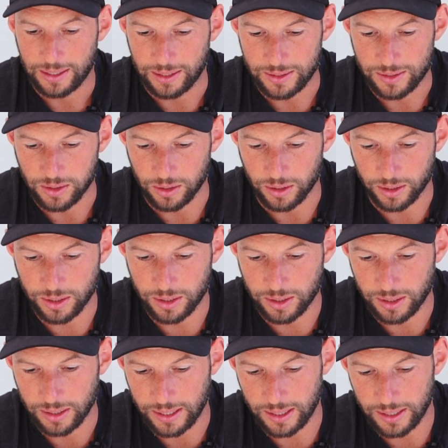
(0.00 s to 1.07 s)
Let's look
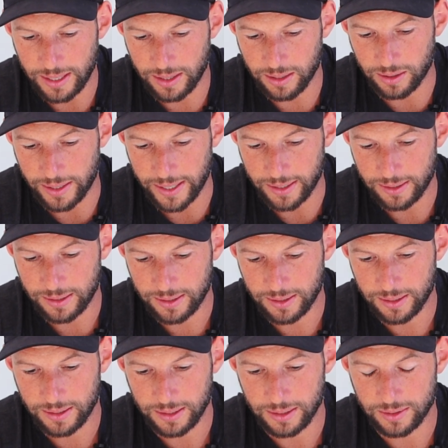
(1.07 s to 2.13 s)
at another night.
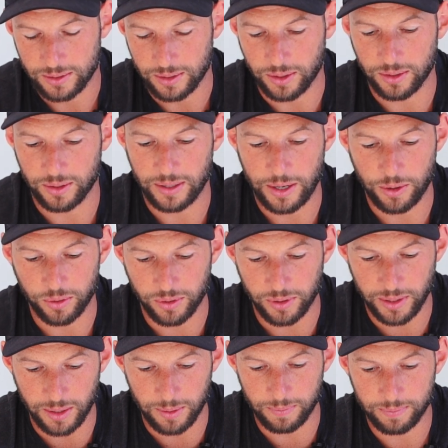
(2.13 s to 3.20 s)
So
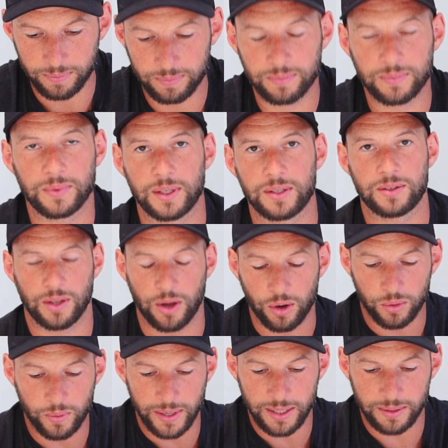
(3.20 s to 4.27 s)
algorithm is the
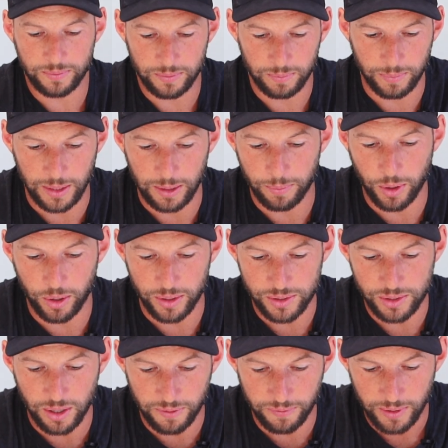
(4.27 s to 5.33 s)
old one. Beta mode
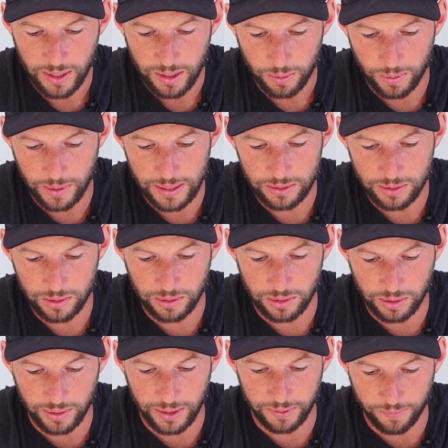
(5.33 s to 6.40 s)
is off. 1, 2,
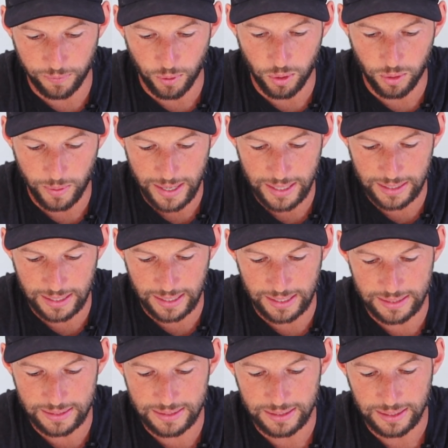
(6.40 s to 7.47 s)
3, 4
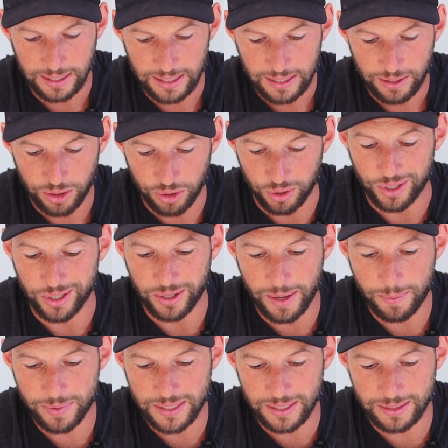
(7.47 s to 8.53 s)
wakings,
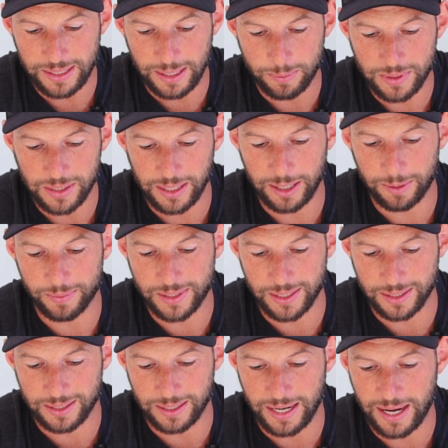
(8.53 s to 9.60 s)
39% deep sleep,
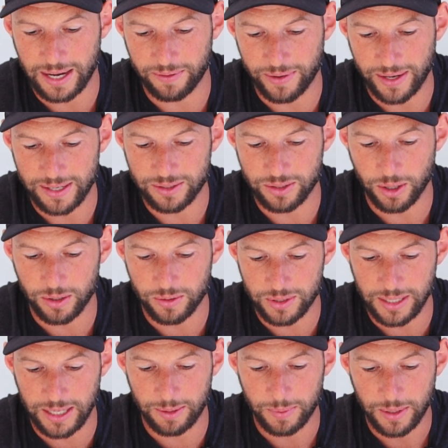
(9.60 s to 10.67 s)
6.5 hours total
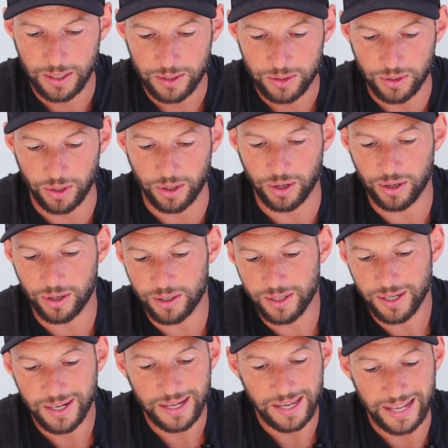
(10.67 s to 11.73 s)
sleep. Turn it
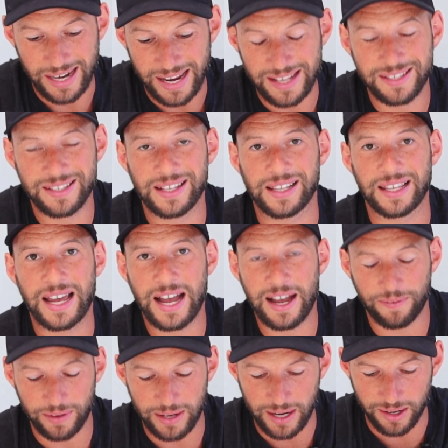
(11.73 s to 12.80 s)
on. It adds nearly
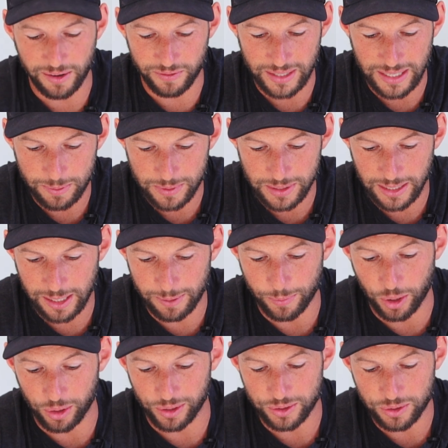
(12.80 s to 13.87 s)
half an hour of deep sleep,
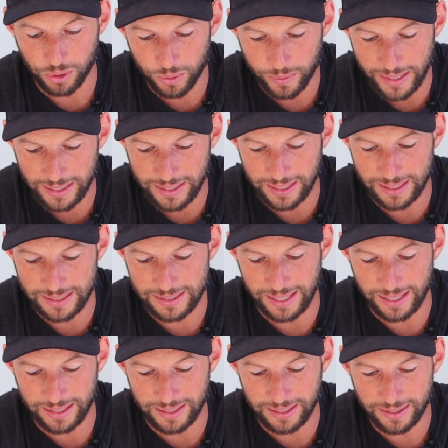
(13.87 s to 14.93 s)
only 2 wakings,
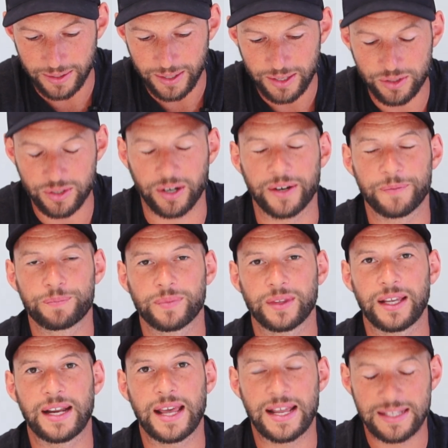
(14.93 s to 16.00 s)
and sorry,
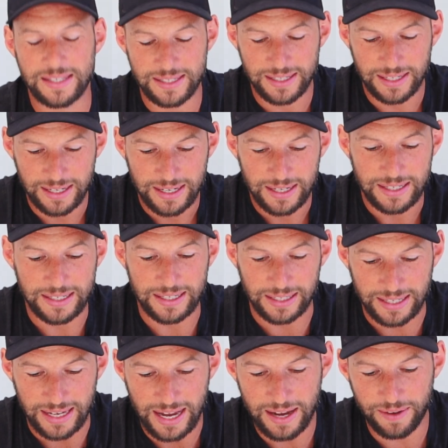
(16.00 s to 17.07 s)
it adds
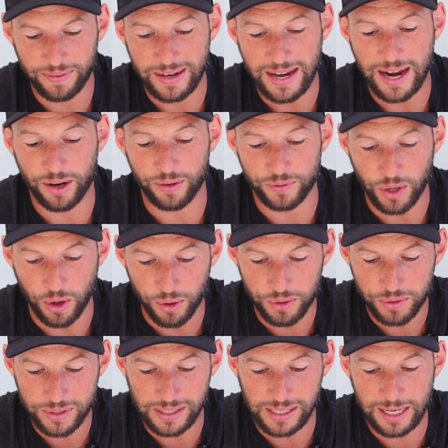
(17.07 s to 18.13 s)
nearly half an hour of
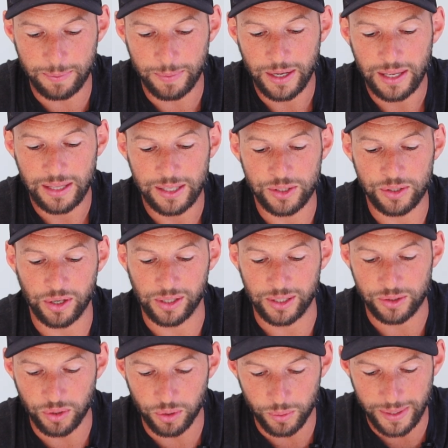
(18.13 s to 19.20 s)
total sleep. There's
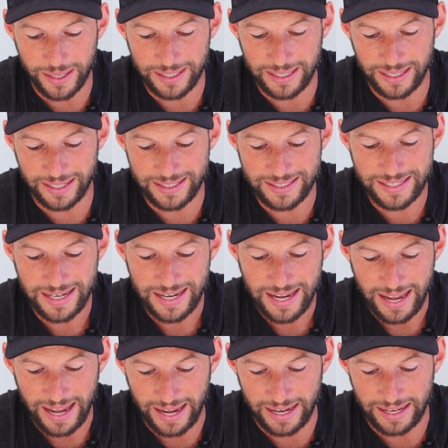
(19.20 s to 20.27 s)
only 2 wakings,
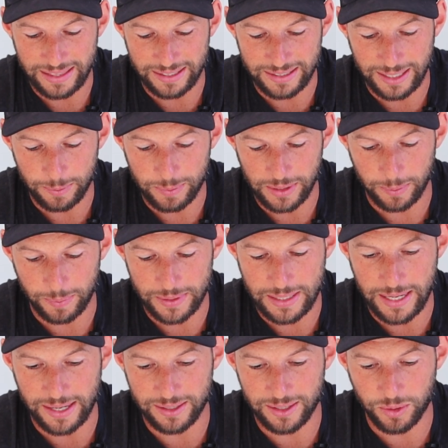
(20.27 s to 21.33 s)
and the deep sleep is
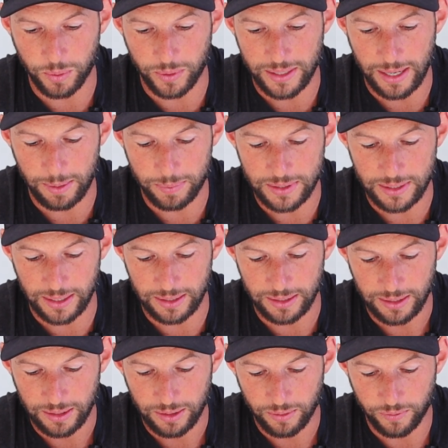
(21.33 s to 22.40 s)
down to 28%
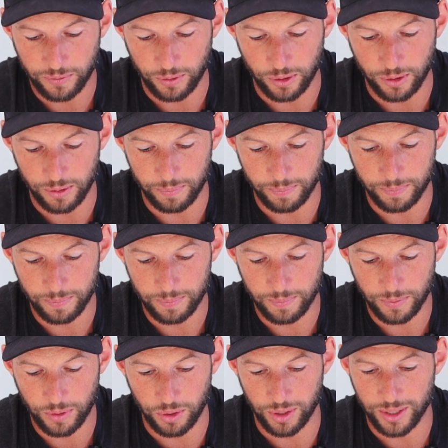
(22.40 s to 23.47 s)
from
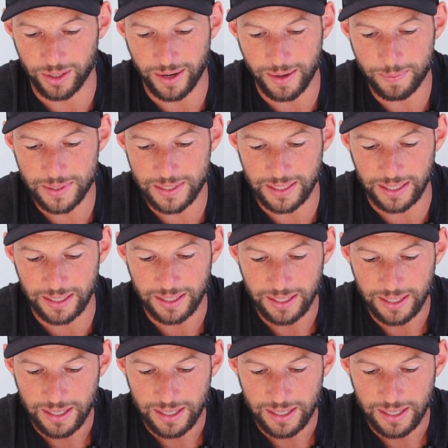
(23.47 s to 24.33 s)
39%.